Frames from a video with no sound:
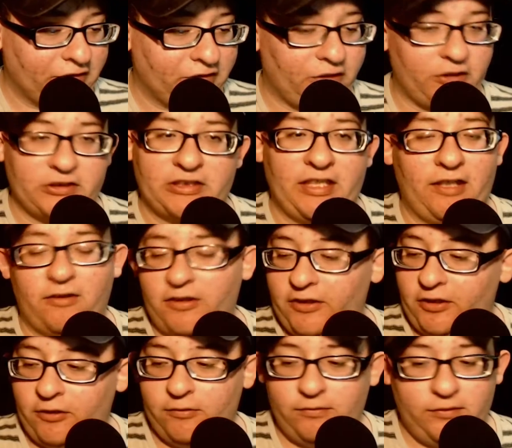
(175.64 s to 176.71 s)
It stars Gal
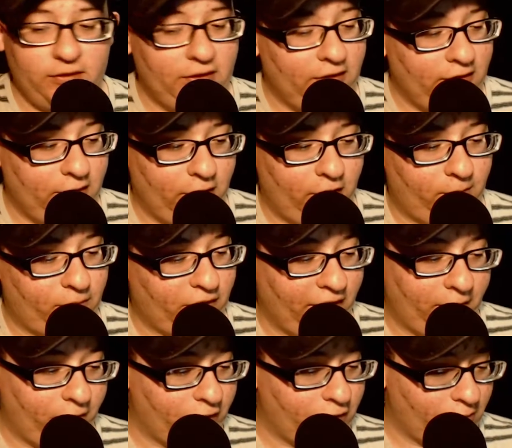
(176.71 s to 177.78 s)
Gadot um,
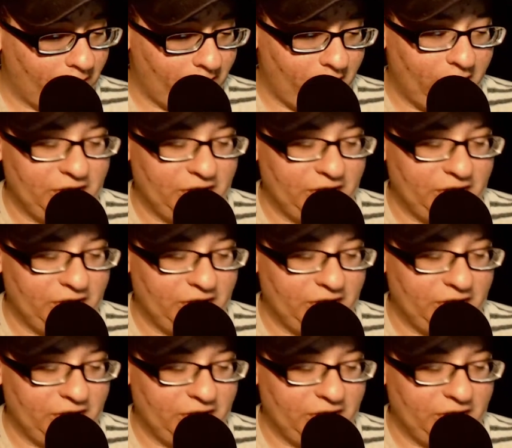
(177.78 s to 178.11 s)
playing Wonder Woman.